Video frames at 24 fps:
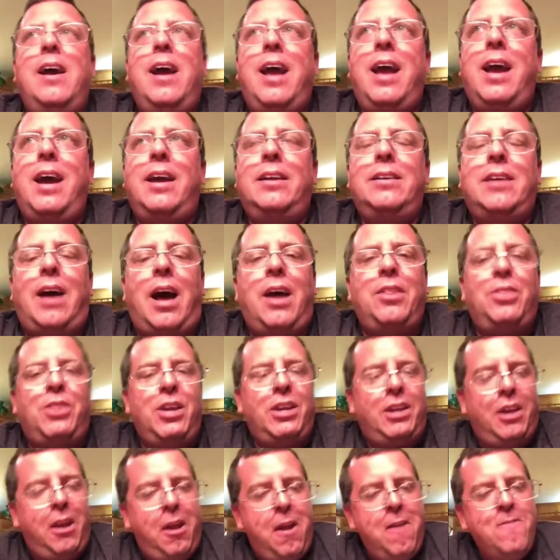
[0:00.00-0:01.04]
And I
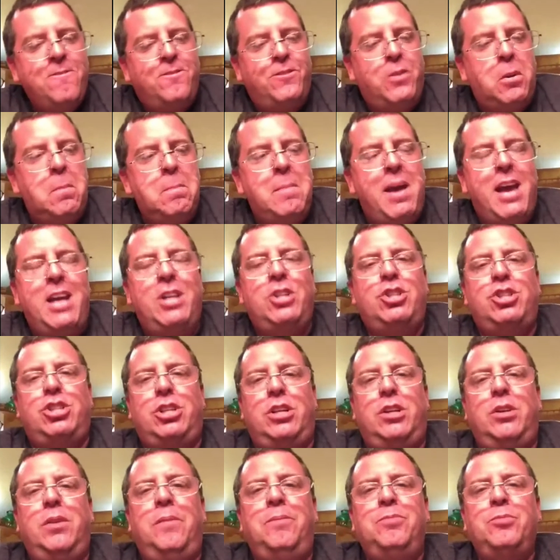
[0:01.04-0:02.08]
think
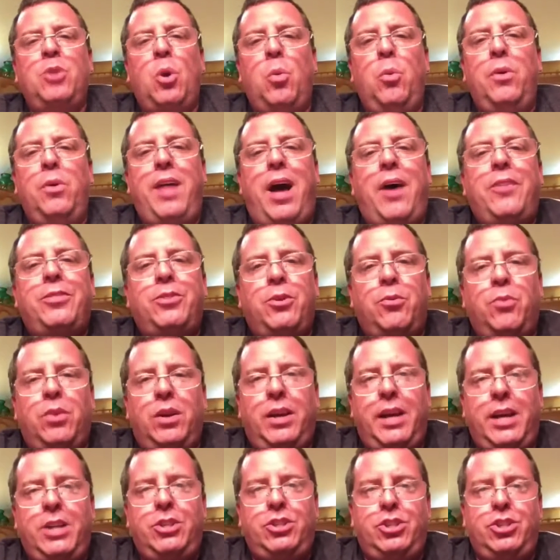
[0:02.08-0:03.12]
information without the
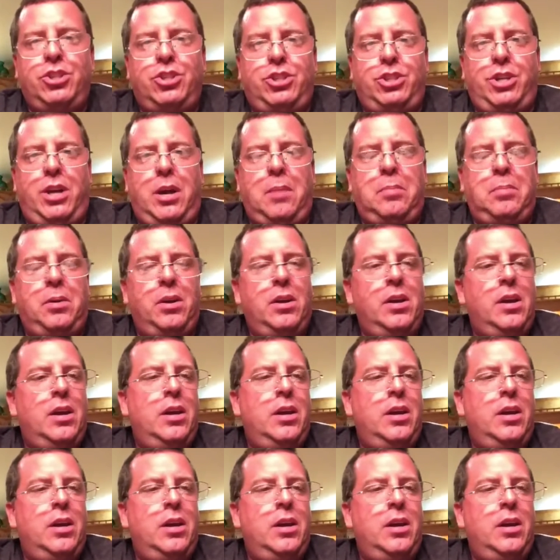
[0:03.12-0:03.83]
relationship,